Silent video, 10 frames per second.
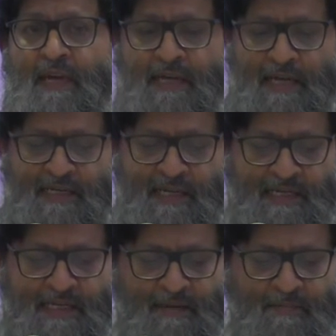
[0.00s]

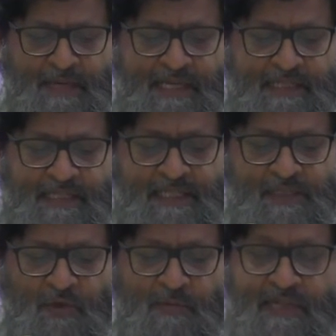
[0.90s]
And making
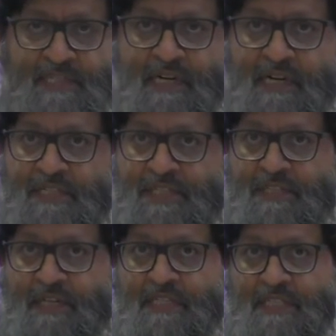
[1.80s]
these comments are
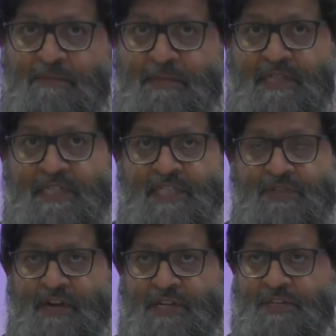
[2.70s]
simply a
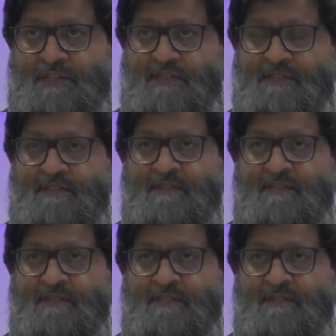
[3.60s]
distraction.